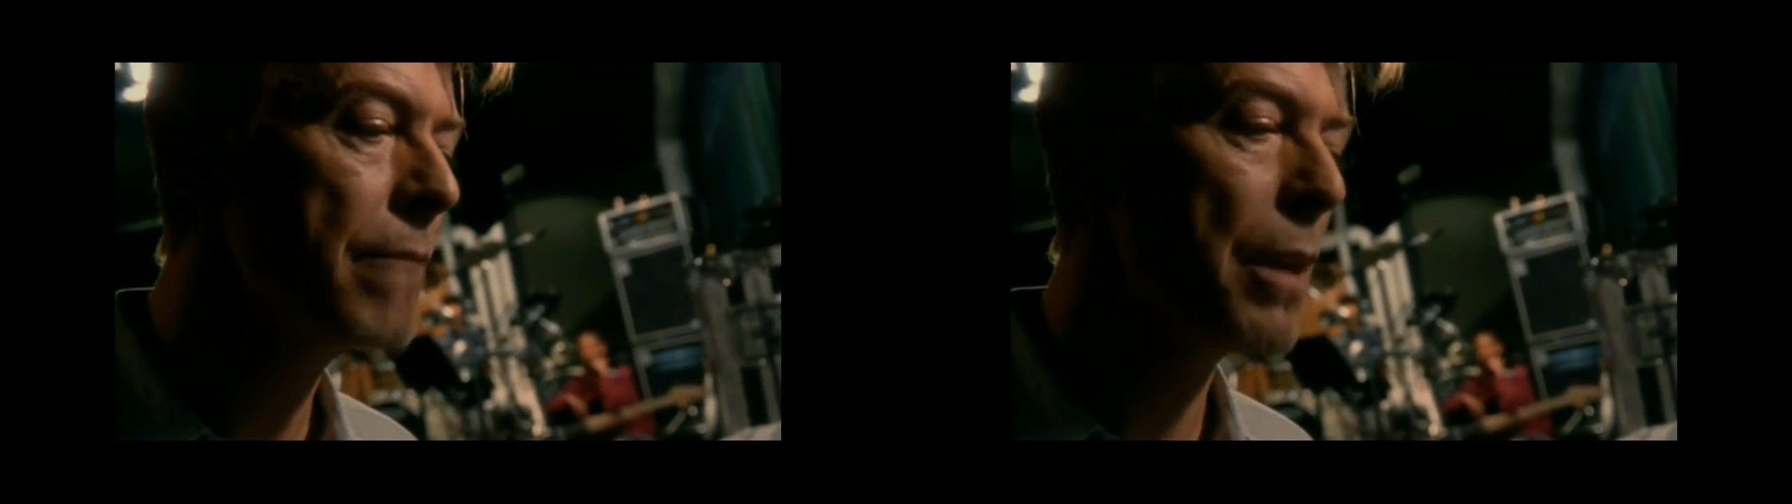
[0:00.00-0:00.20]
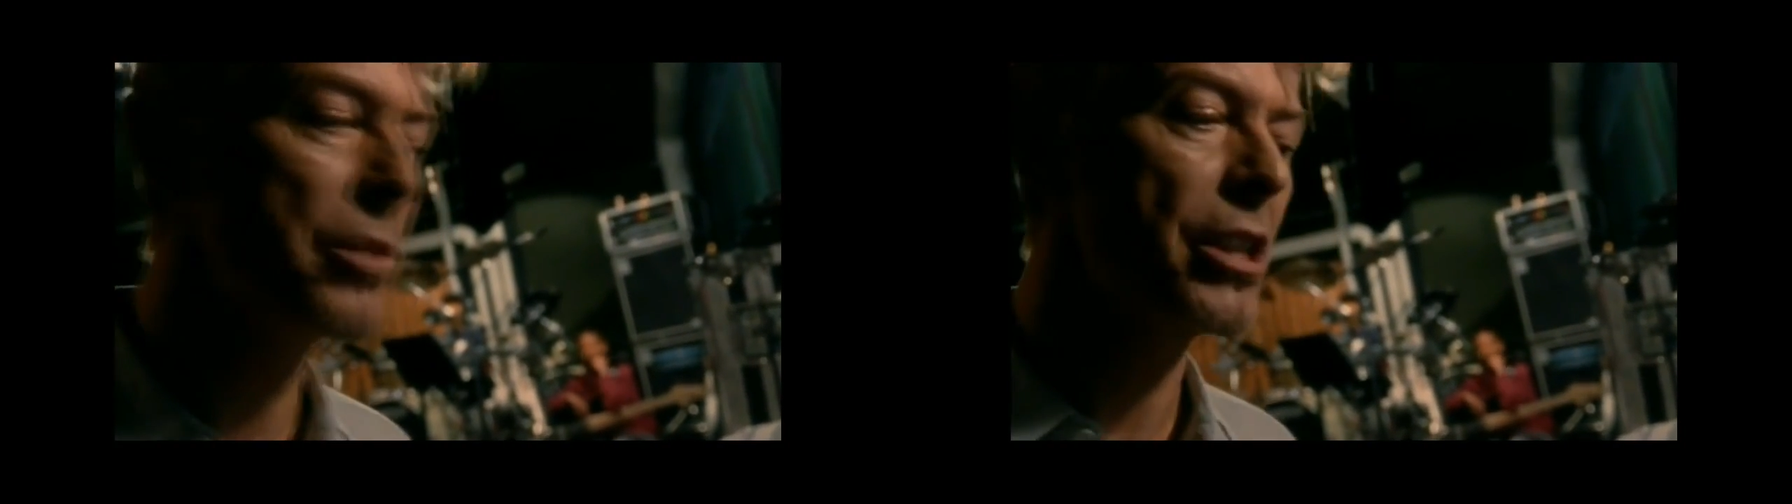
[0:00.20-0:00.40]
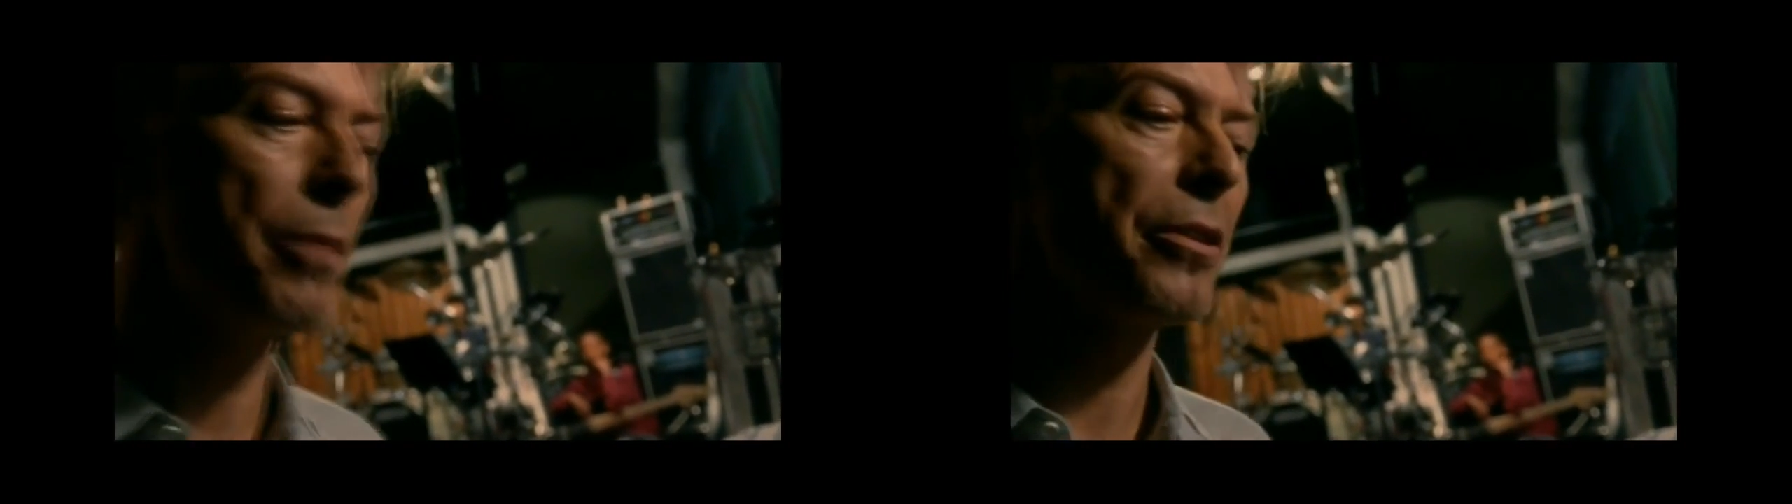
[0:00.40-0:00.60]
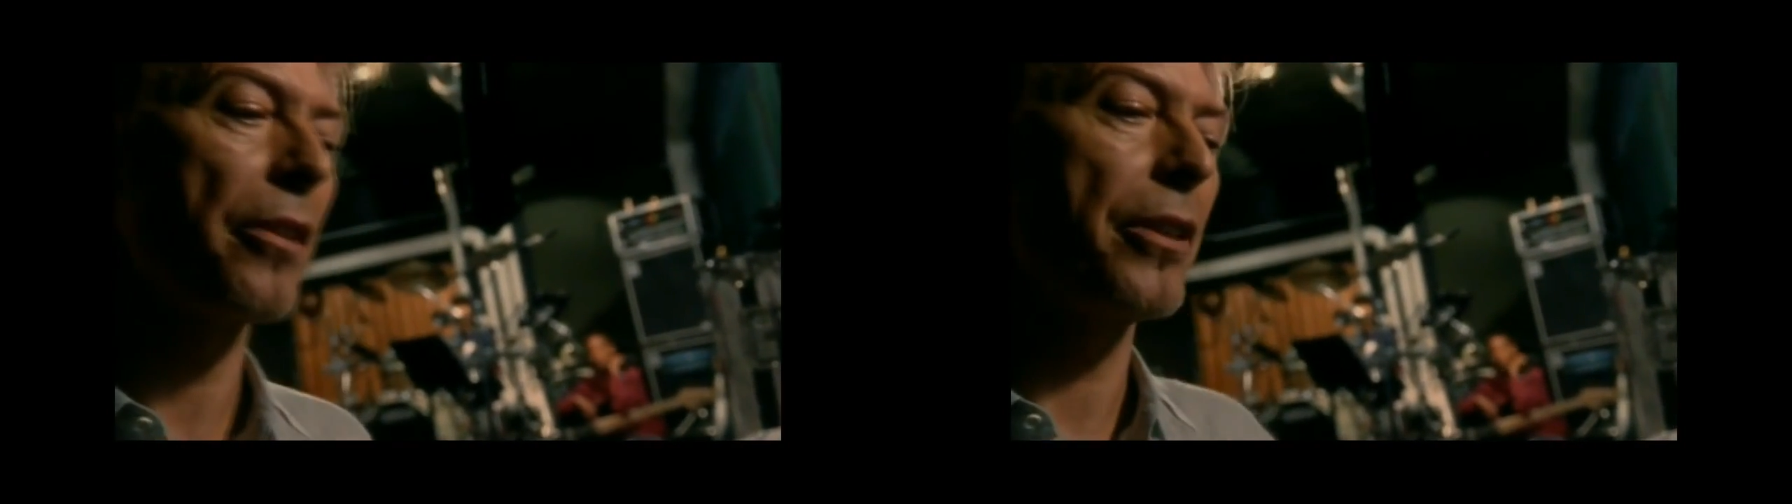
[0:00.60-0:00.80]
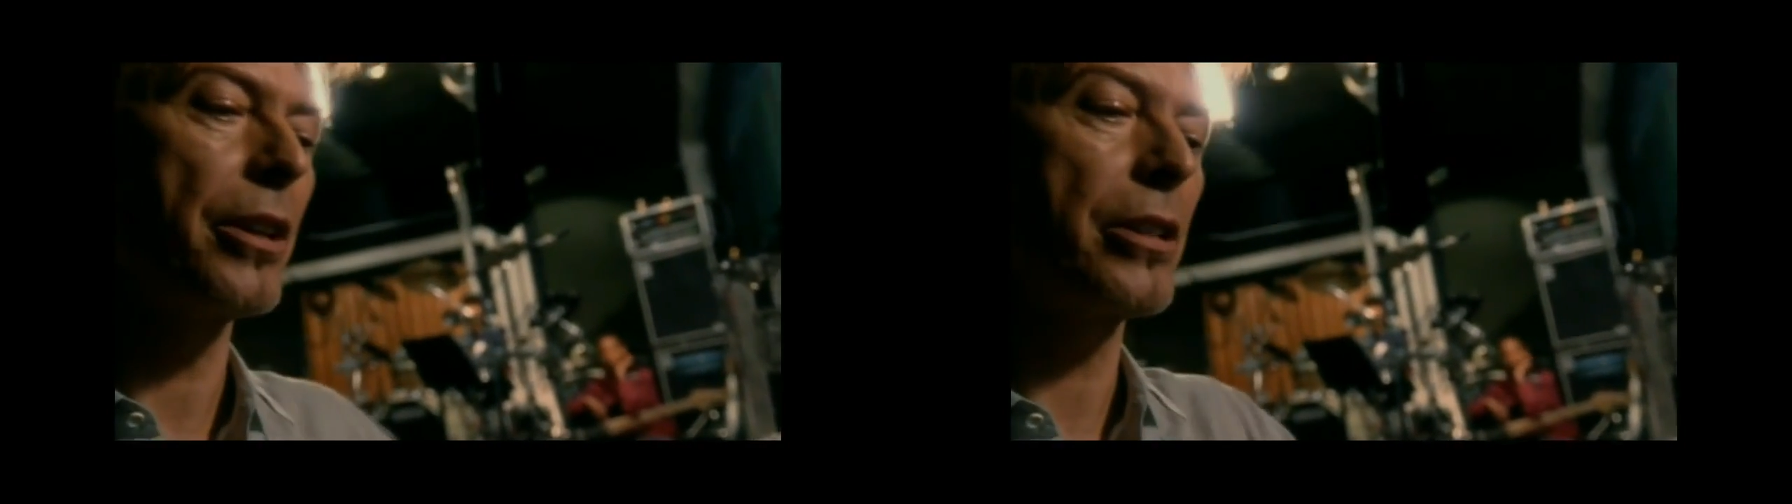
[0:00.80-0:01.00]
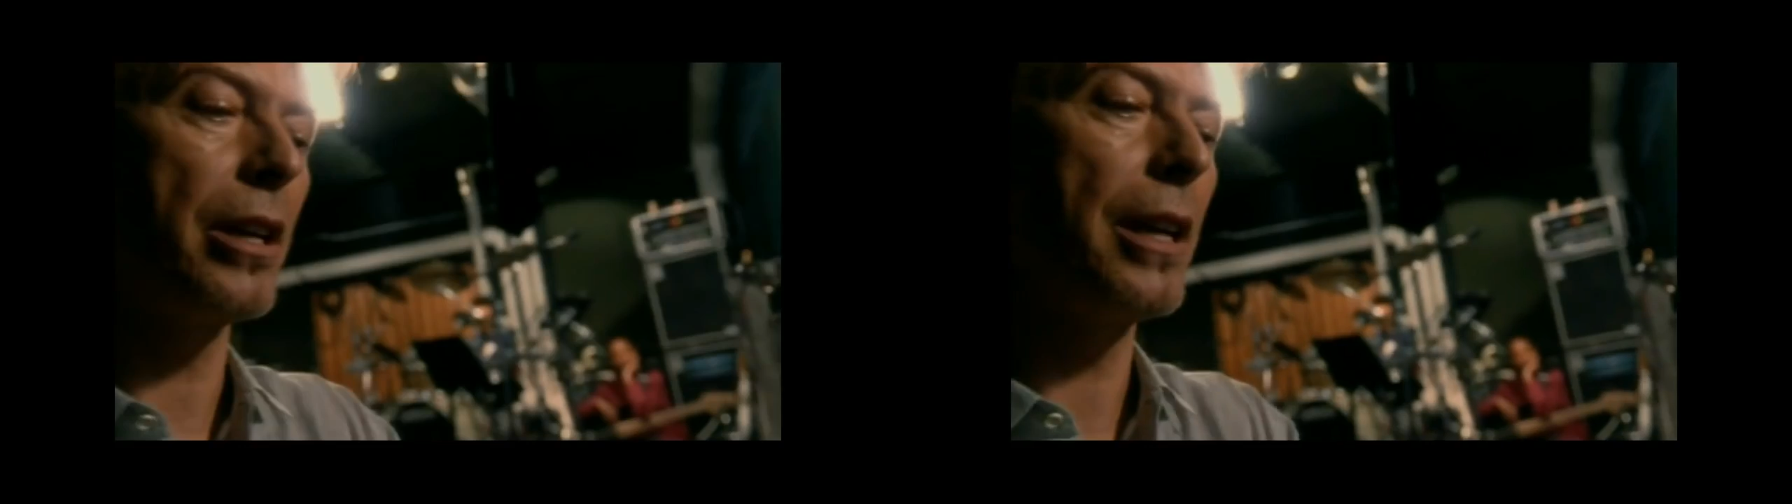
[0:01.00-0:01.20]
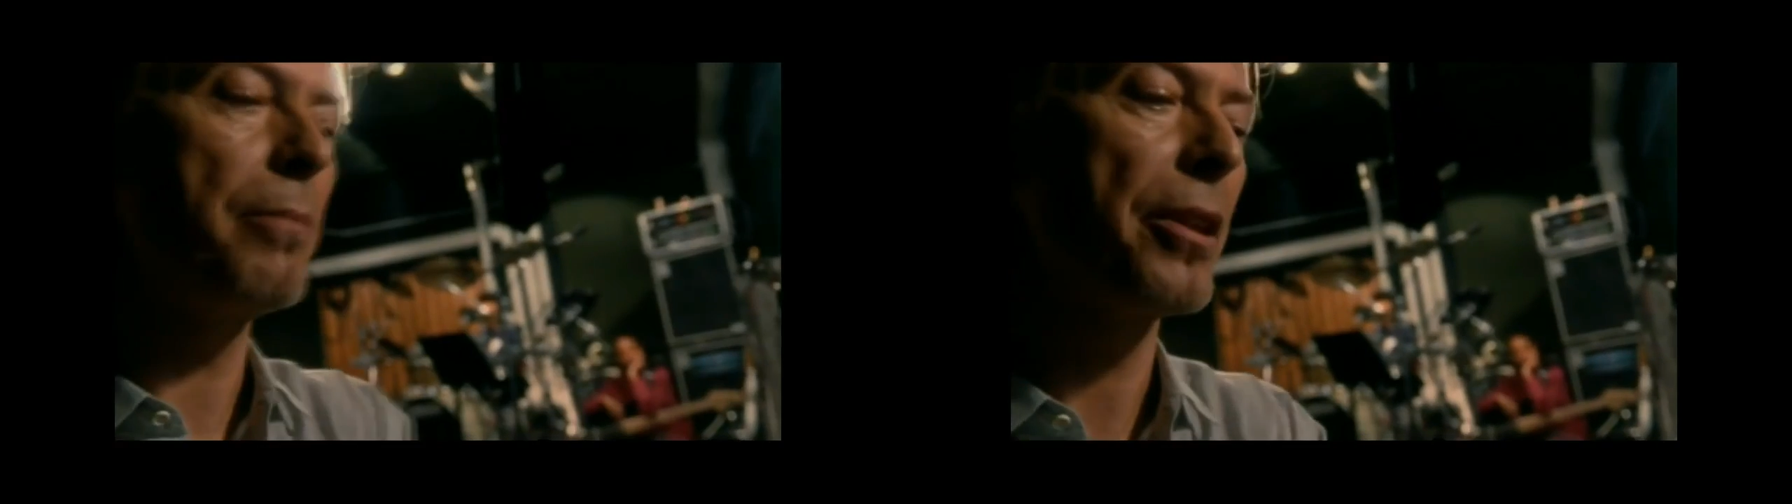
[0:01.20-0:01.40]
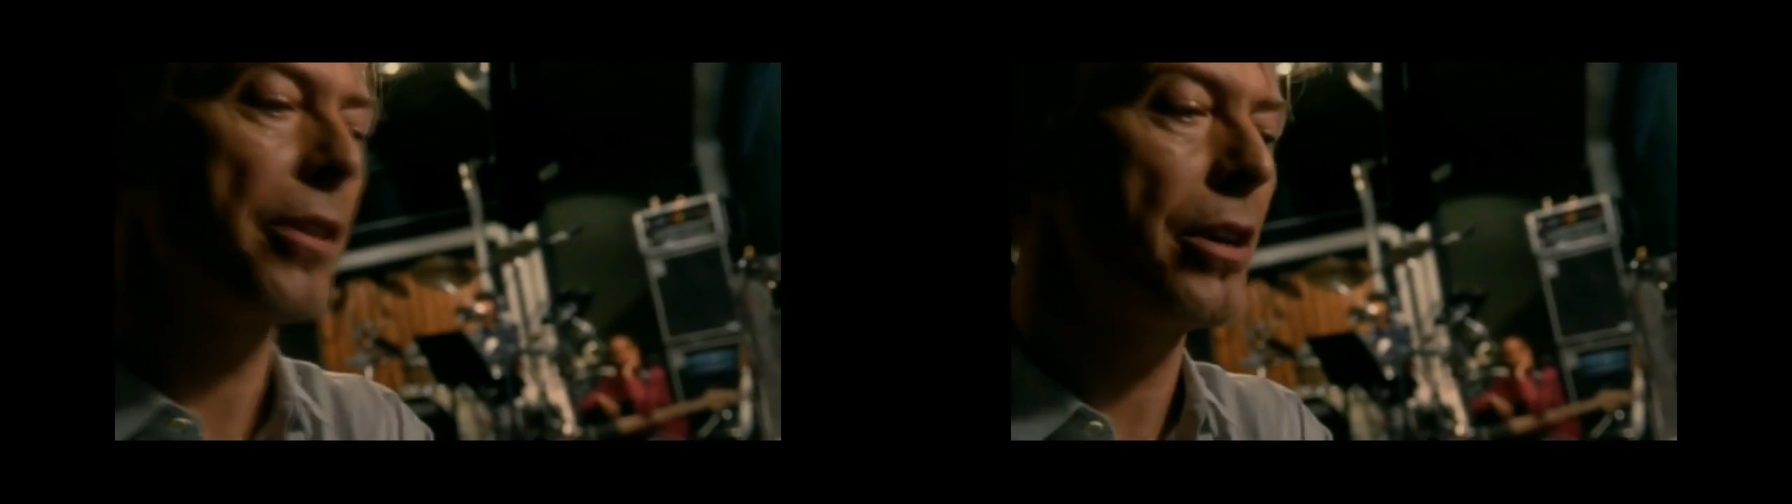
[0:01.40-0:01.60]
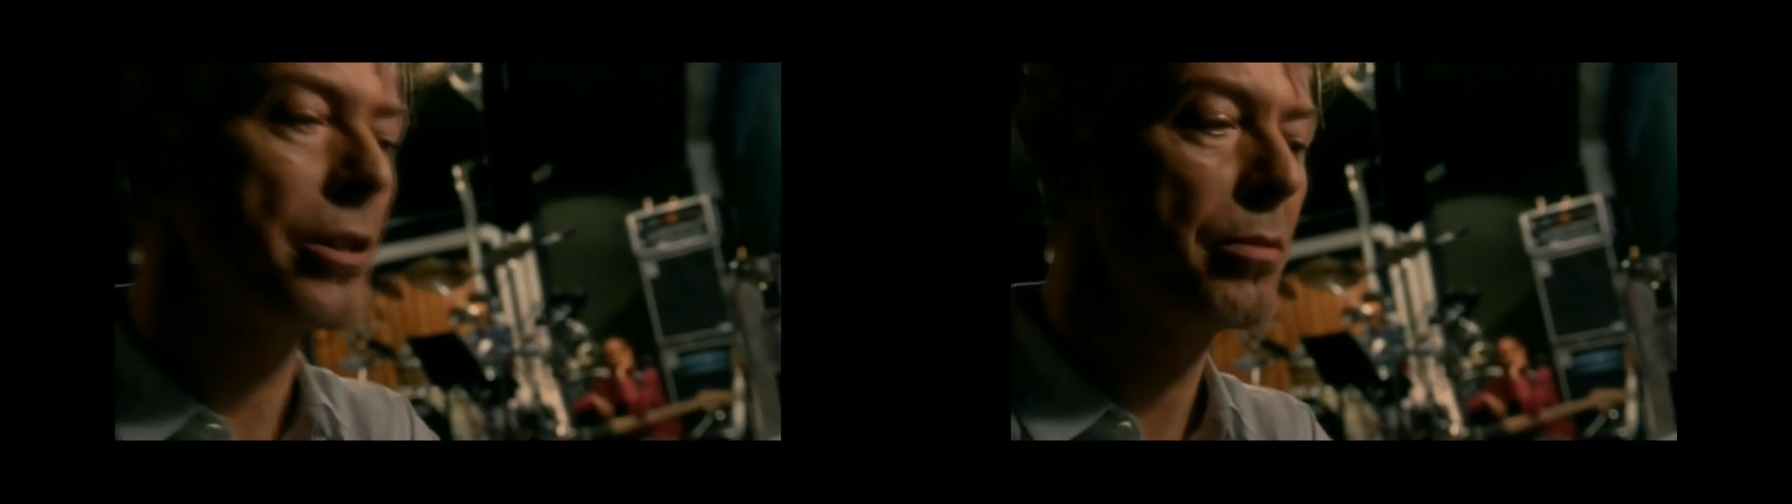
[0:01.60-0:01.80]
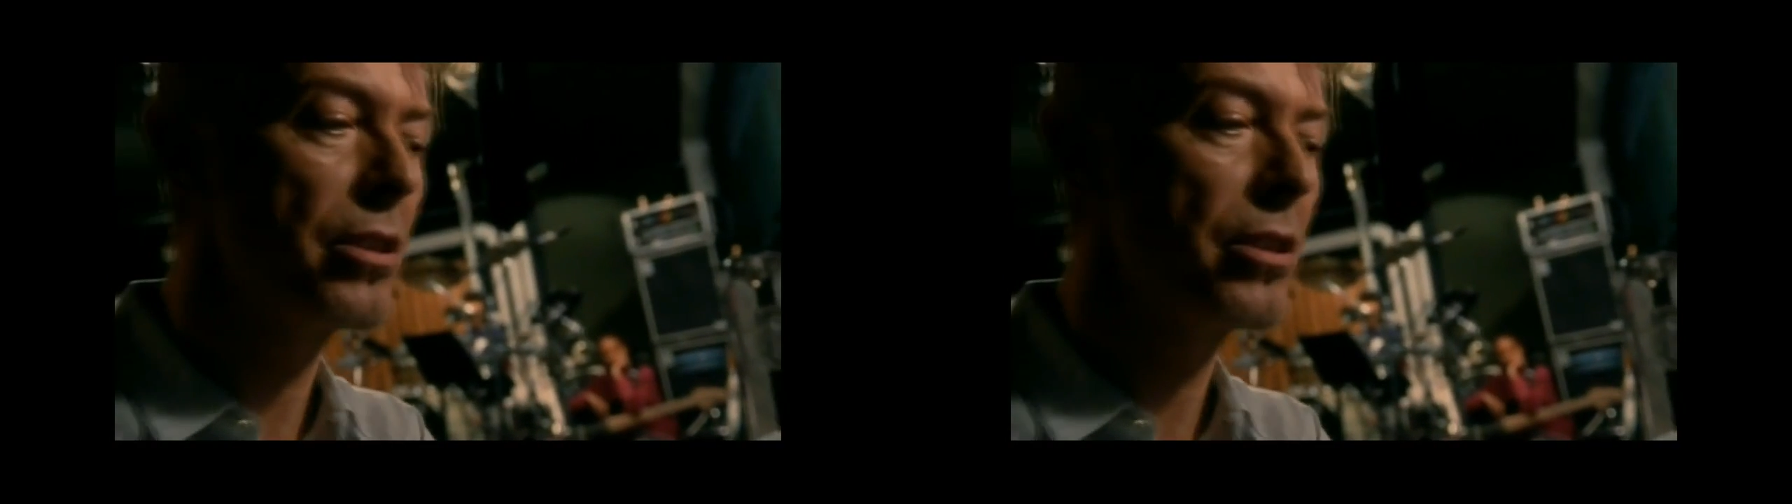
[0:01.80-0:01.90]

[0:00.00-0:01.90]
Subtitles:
I mean, some of the things I'll empathize